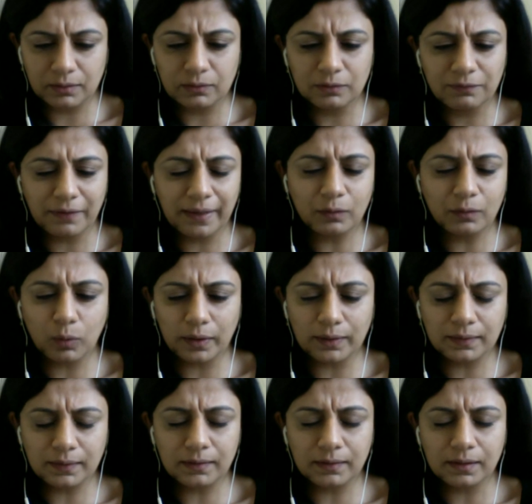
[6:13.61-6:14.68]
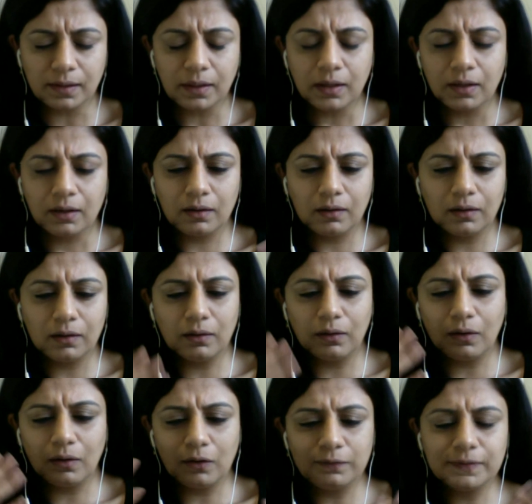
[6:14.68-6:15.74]
You'll find voices
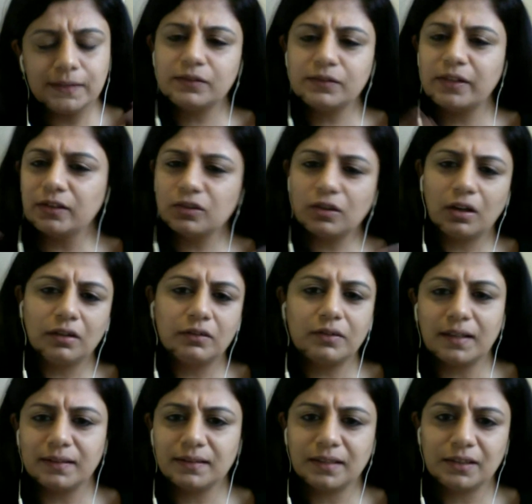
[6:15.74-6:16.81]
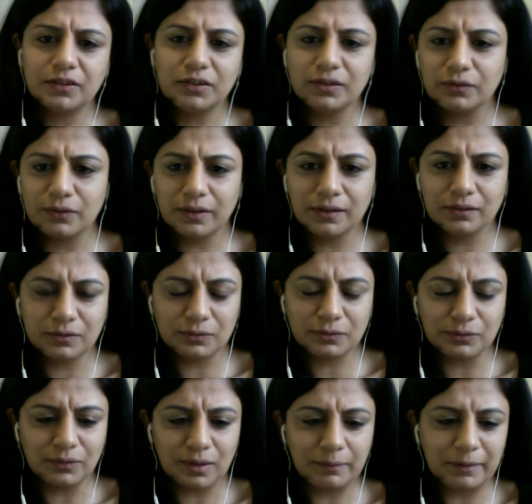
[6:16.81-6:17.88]
of this strange contrast that she's going through.
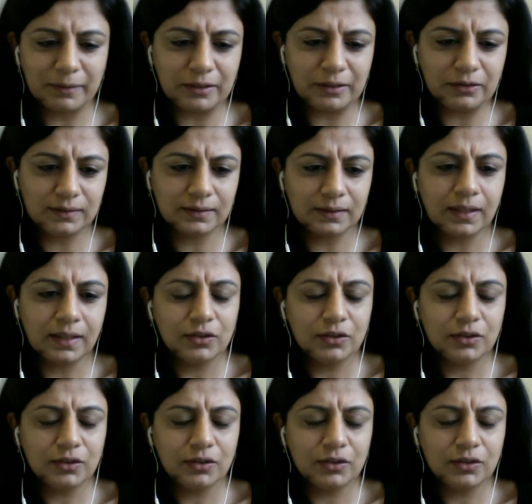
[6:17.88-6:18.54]
I mean, she's